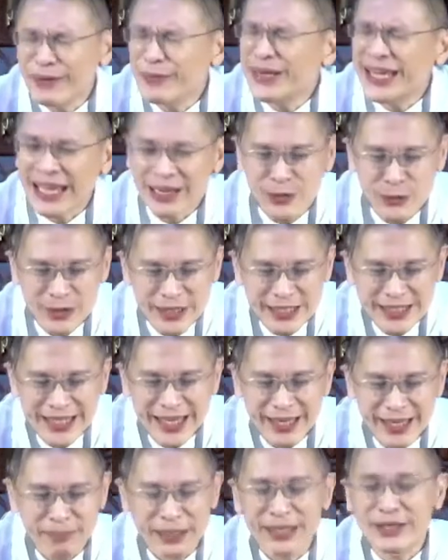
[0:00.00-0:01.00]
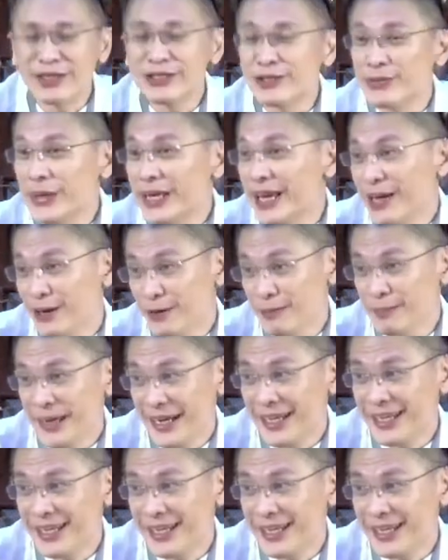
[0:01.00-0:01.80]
that we can only take because we cannot